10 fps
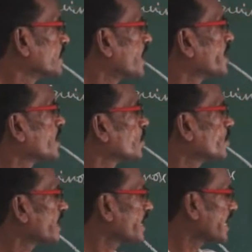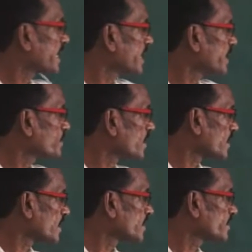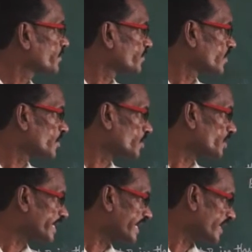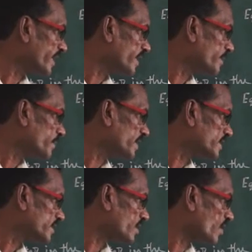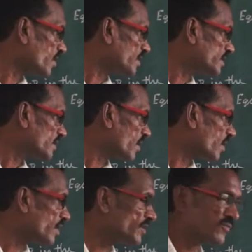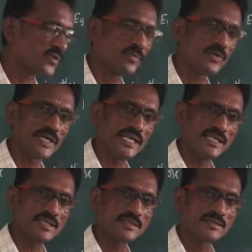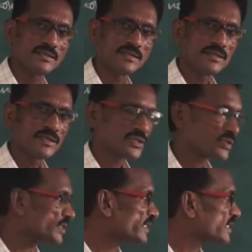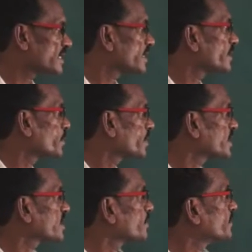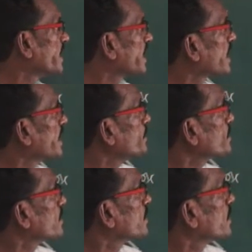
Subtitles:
And the lunar eclipse occurred full moon day, but not all full moon days. So this is the importance of the eclipse